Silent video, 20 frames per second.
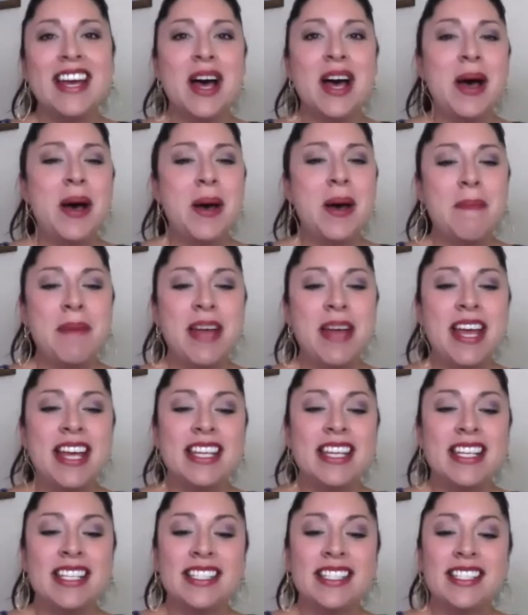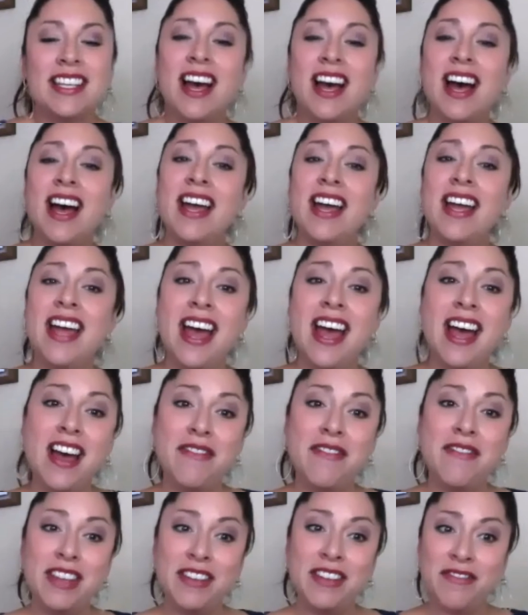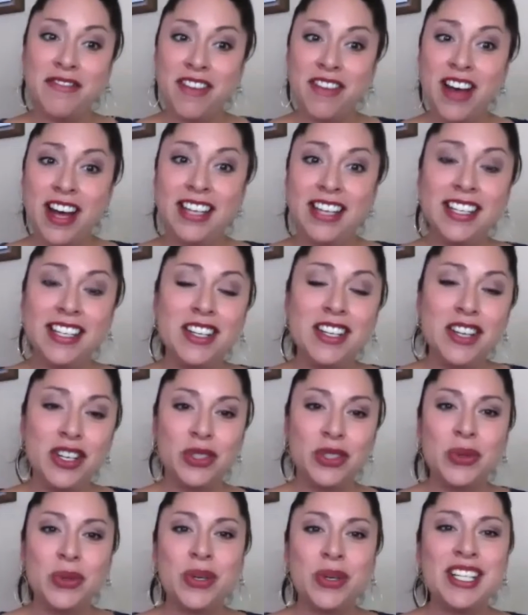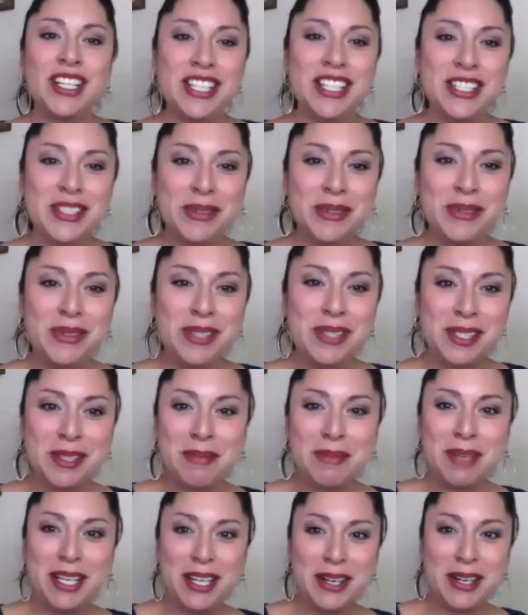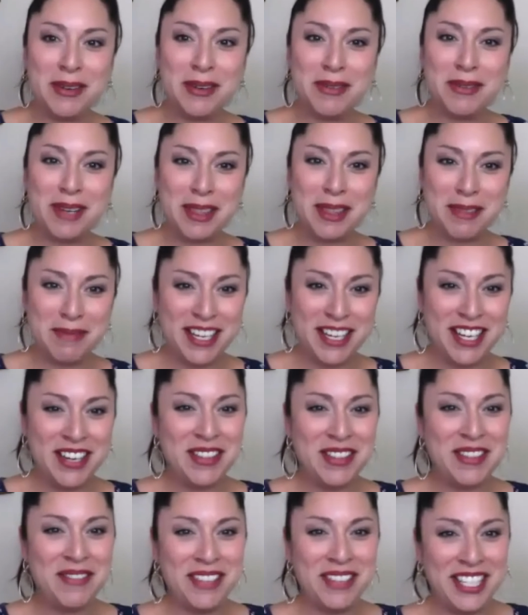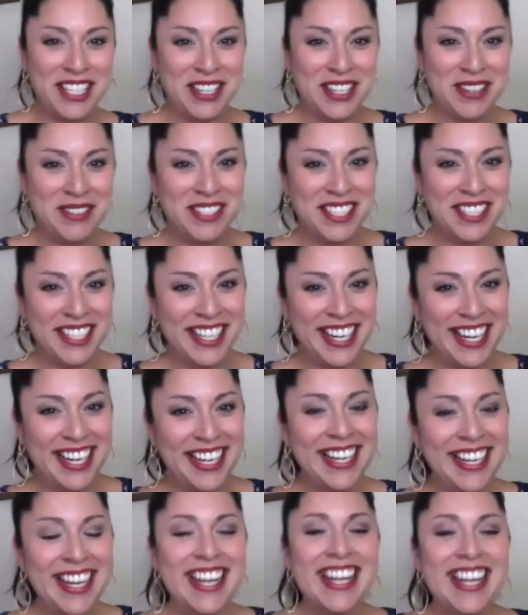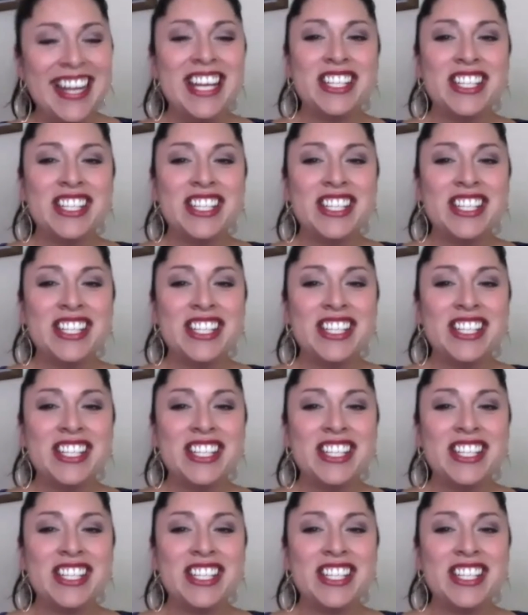And I have invited Gloria Dukes to be here with me on the video today.